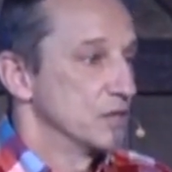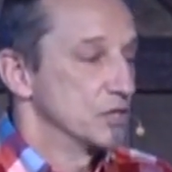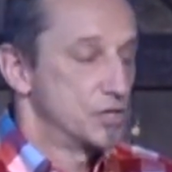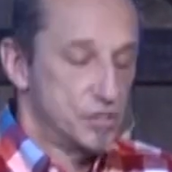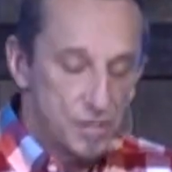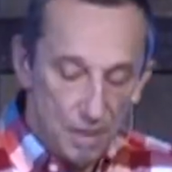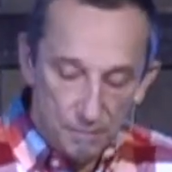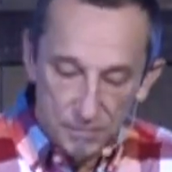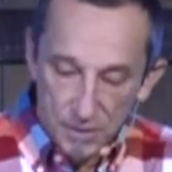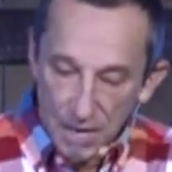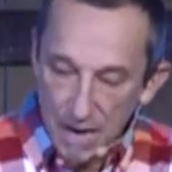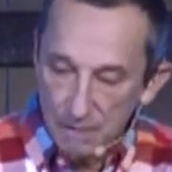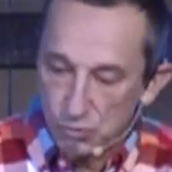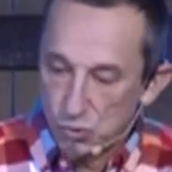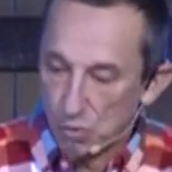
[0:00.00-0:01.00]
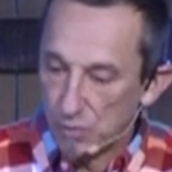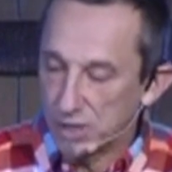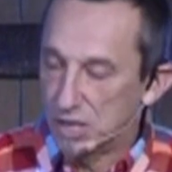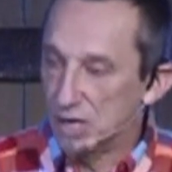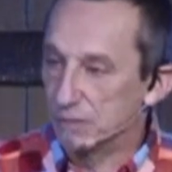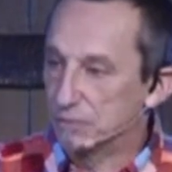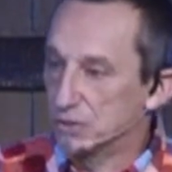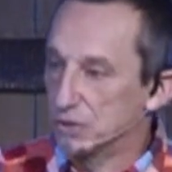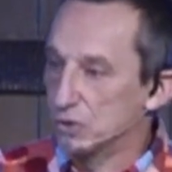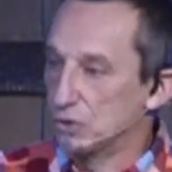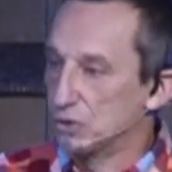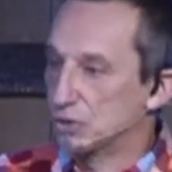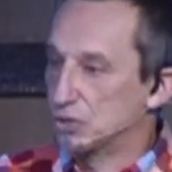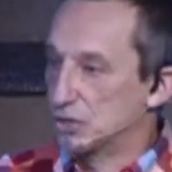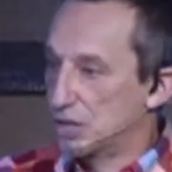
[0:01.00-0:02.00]
Sometimes when we come to the
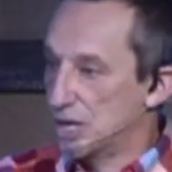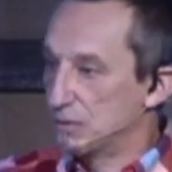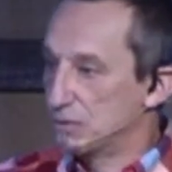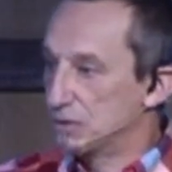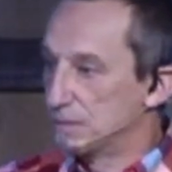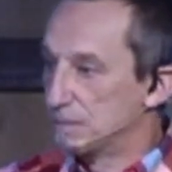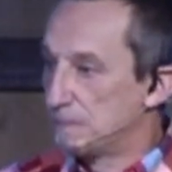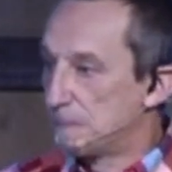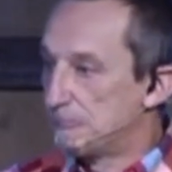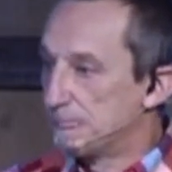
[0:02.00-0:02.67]
Lord's table,